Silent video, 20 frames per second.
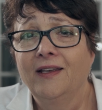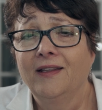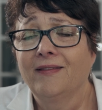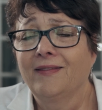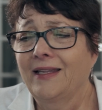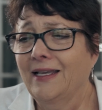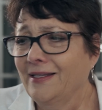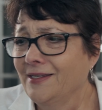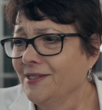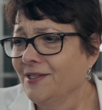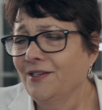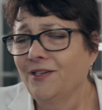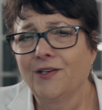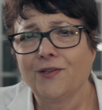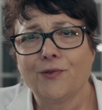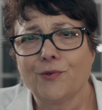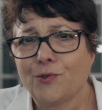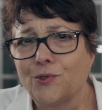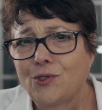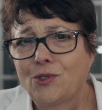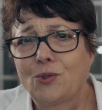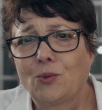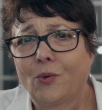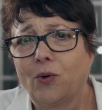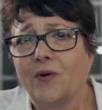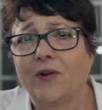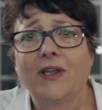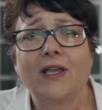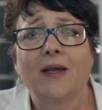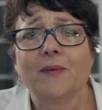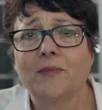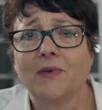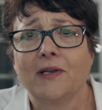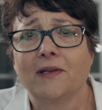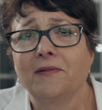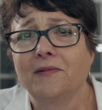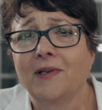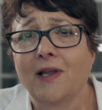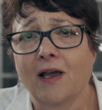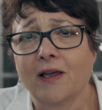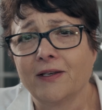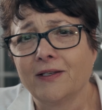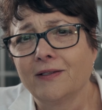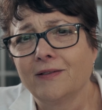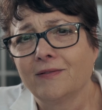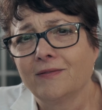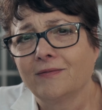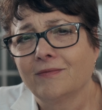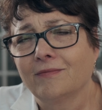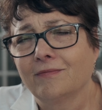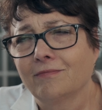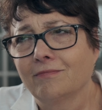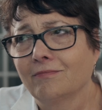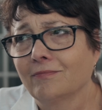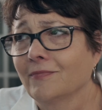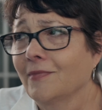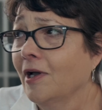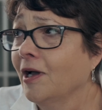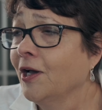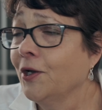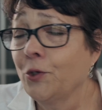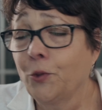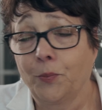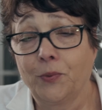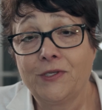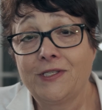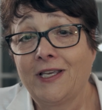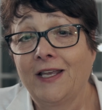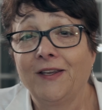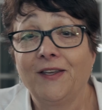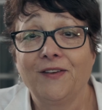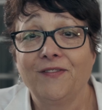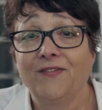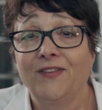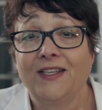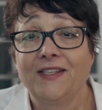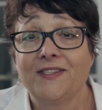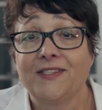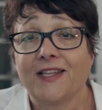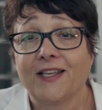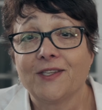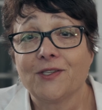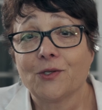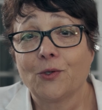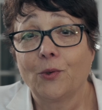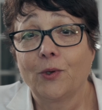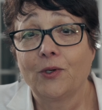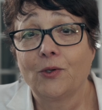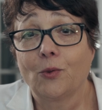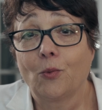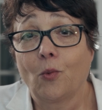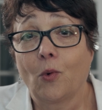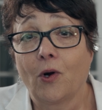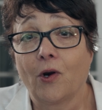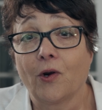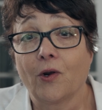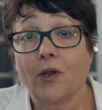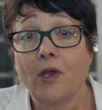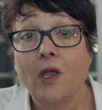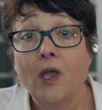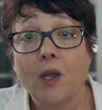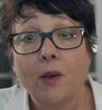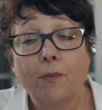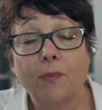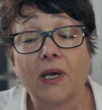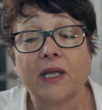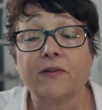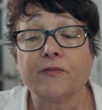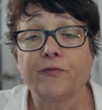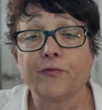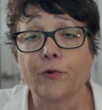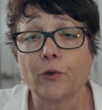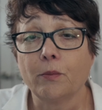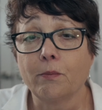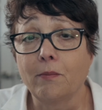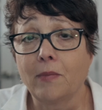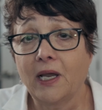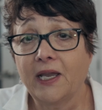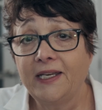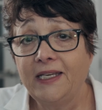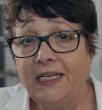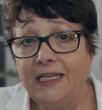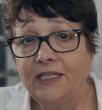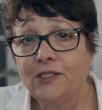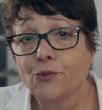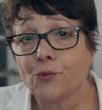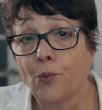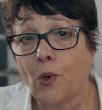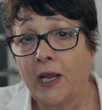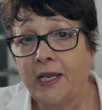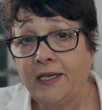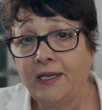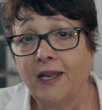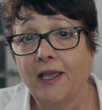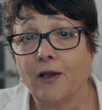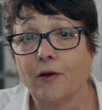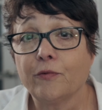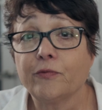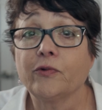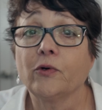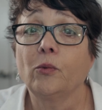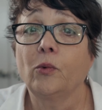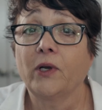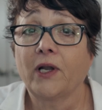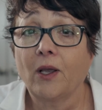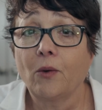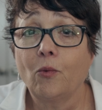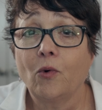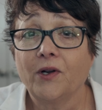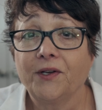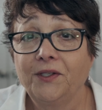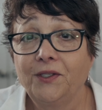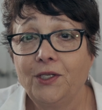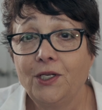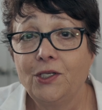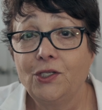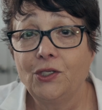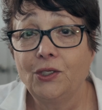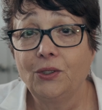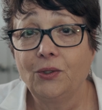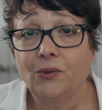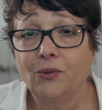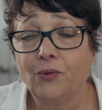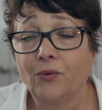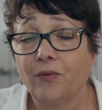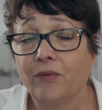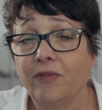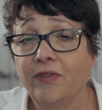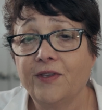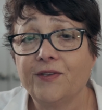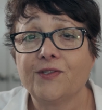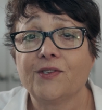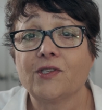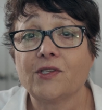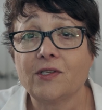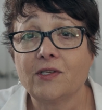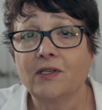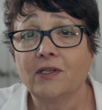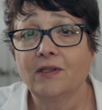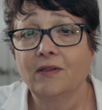that's another story. I'm not 100% convinced that's going to work. But for my needs right now, for what I wanted to do, this